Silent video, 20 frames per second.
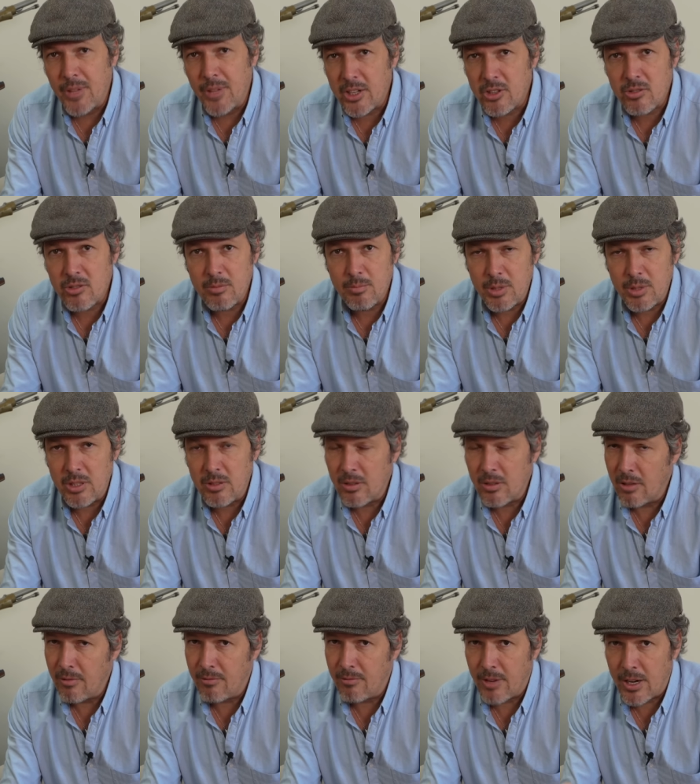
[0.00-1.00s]
That should be
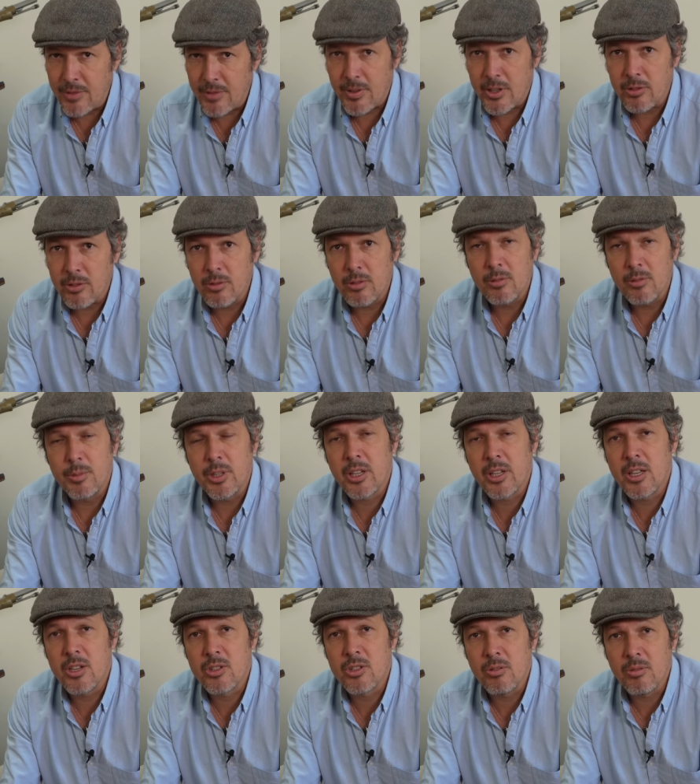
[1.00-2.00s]
very, very good
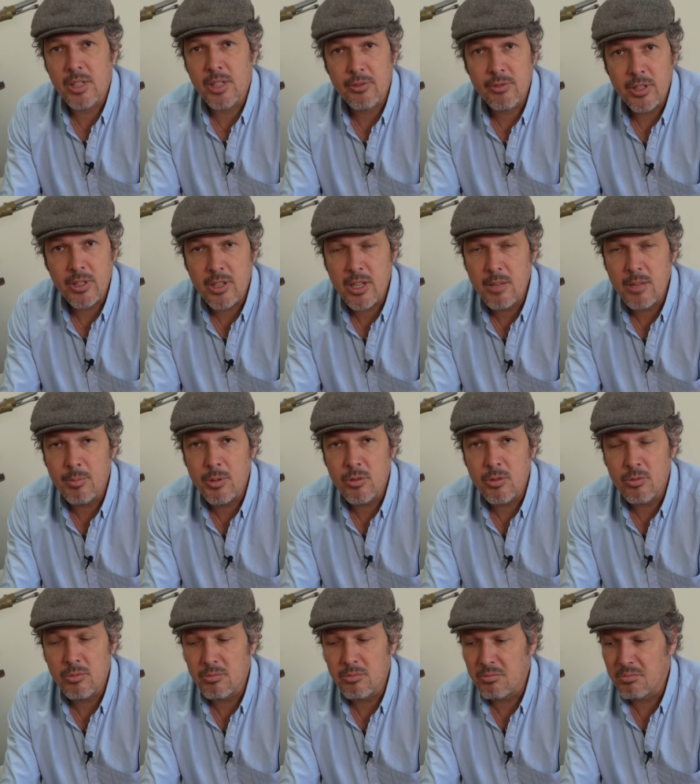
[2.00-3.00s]
lubrication that will keep
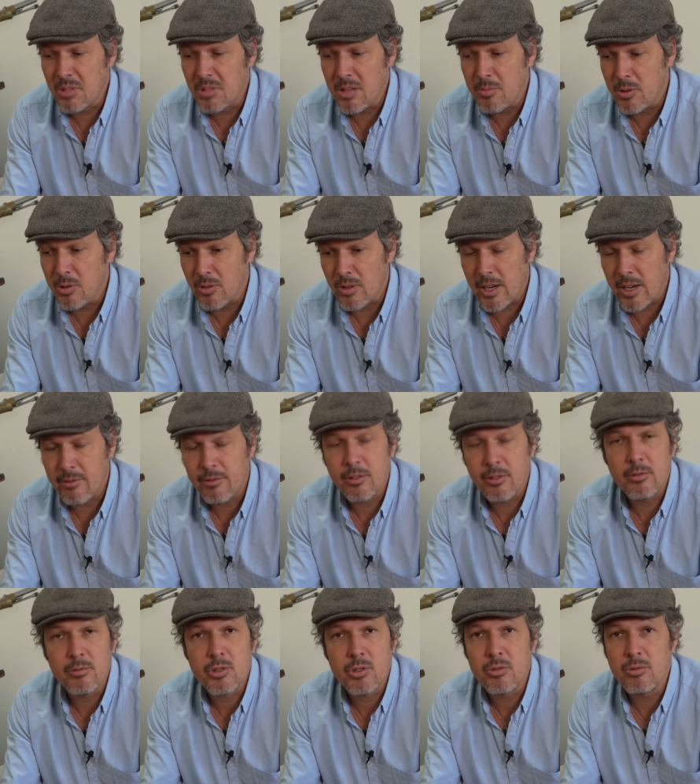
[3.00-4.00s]
you keep your
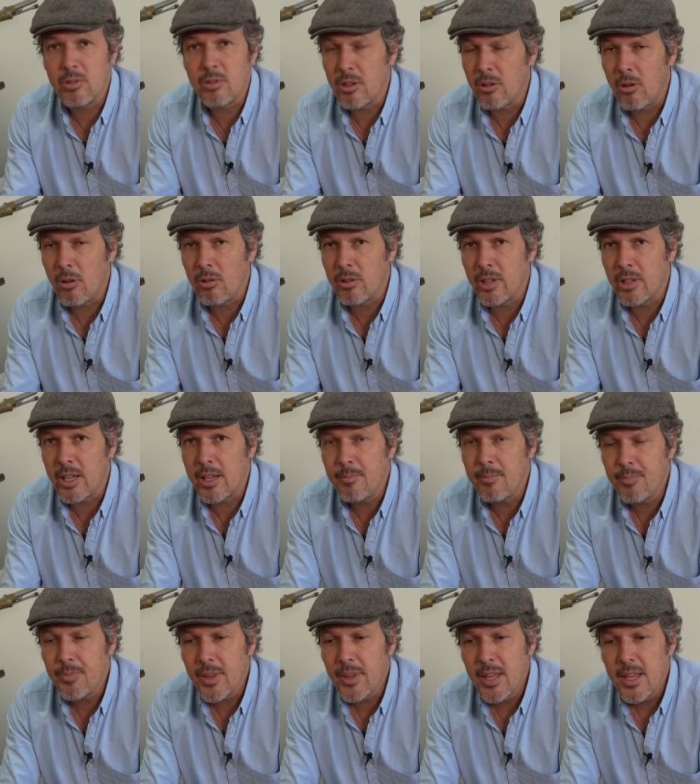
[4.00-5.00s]
rifle shooting all day.